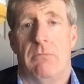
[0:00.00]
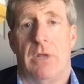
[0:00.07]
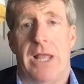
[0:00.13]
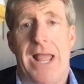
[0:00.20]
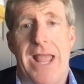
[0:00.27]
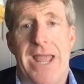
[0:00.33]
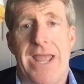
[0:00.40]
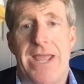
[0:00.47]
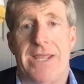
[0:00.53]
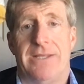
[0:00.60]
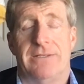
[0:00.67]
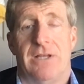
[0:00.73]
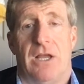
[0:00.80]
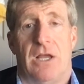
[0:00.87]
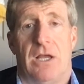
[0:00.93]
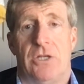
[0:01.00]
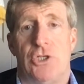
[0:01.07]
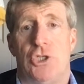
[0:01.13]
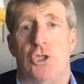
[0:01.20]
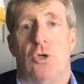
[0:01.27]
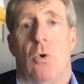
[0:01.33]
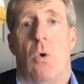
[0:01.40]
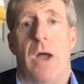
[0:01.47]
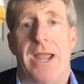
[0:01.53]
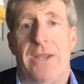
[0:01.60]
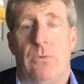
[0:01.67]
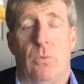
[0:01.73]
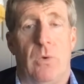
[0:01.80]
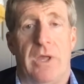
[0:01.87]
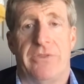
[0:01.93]
a joint
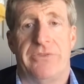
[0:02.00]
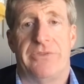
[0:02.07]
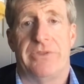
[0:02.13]
with